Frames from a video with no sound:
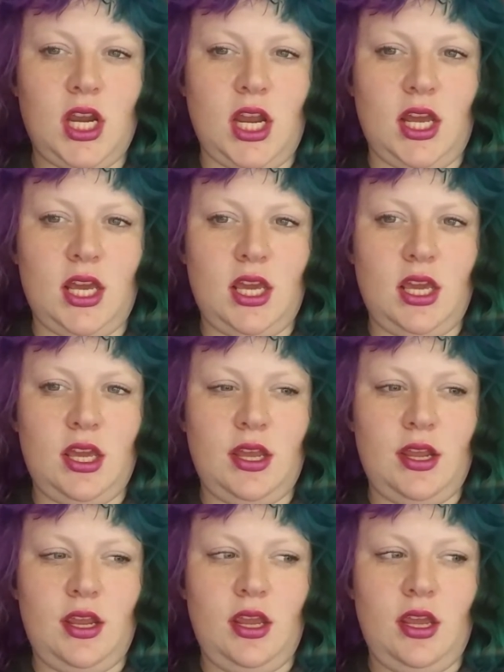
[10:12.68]

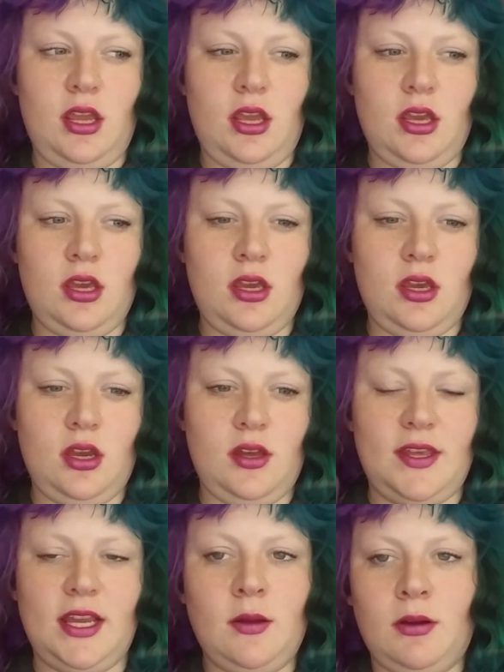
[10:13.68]
I,
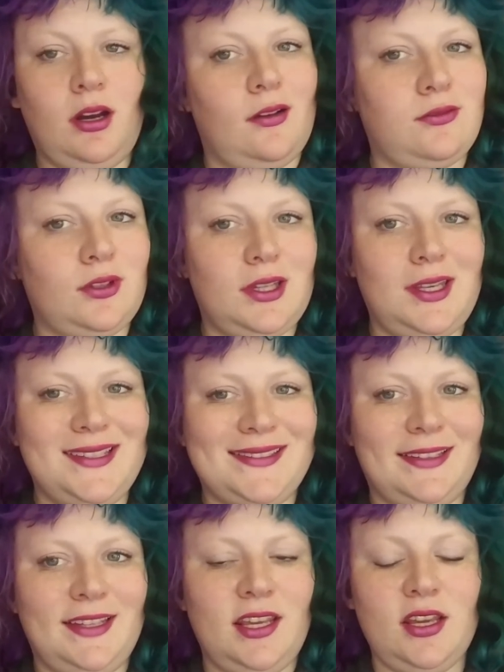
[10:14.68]
they come off really
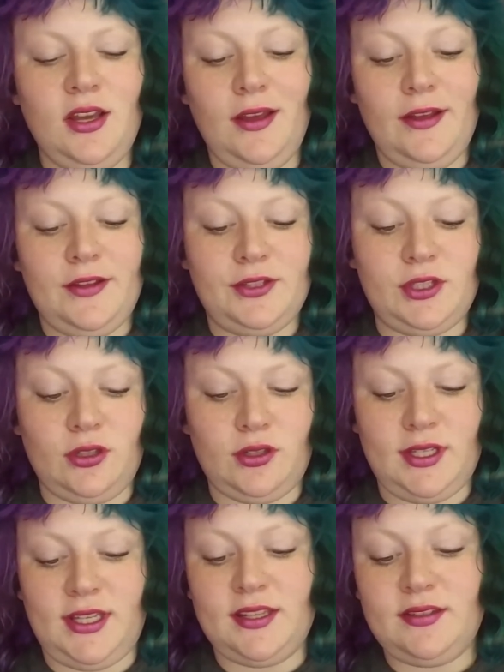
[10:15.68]
easily. So
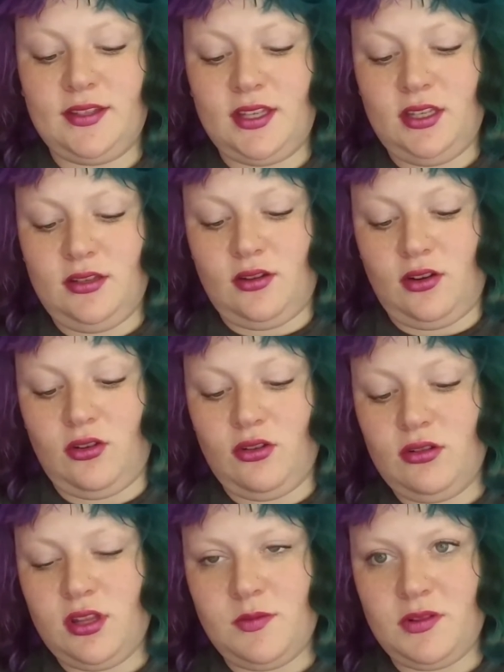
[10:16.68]
I guess they are
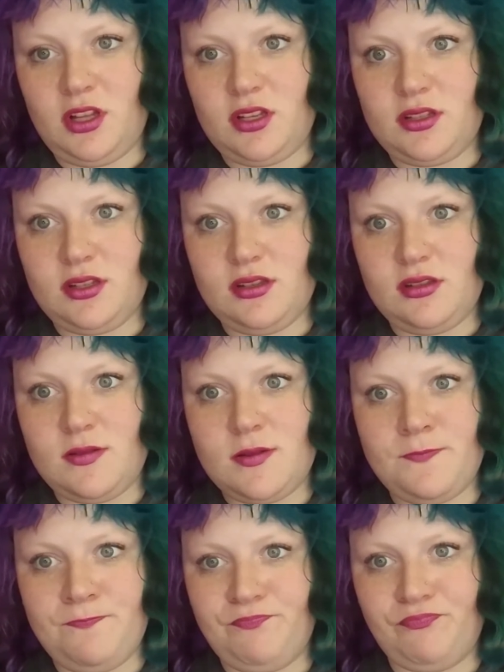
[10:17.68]
lip glosses.
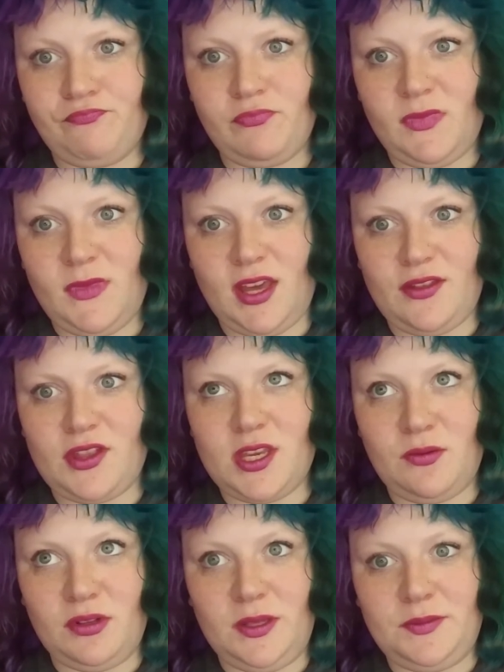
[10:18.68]
I thought they
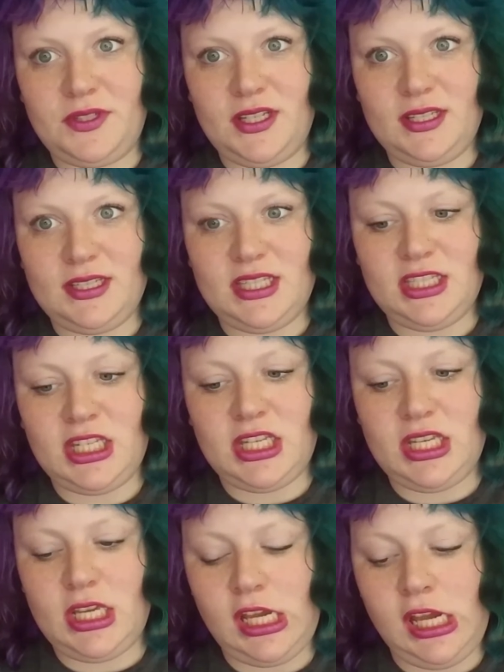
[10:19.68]
were lipsticks.
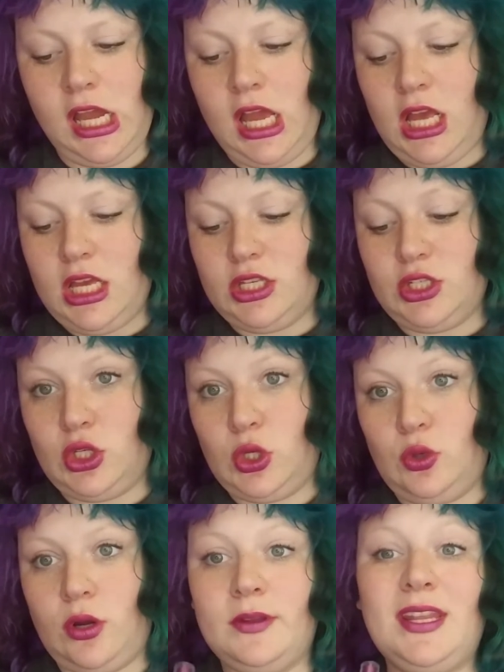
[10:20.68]

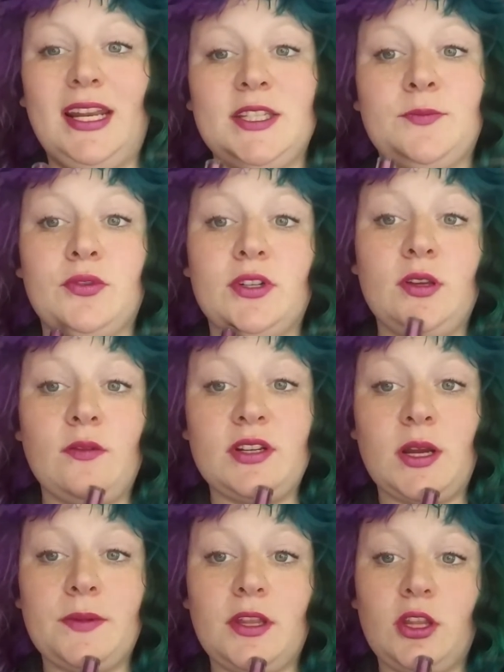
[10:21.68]
So, I mean, that's pretty over
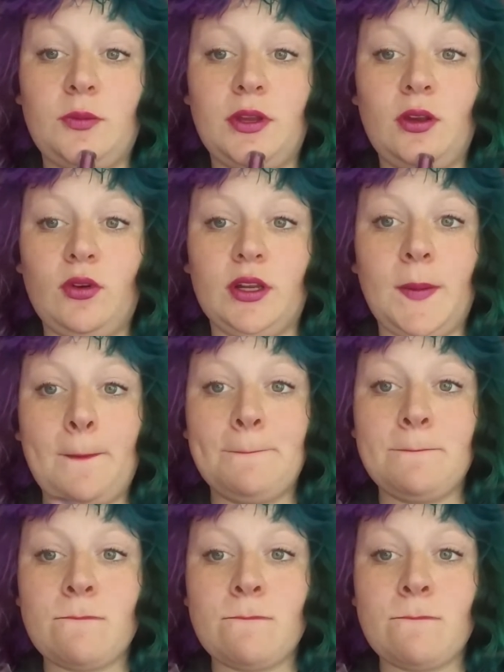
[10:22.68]
top of the other pink one.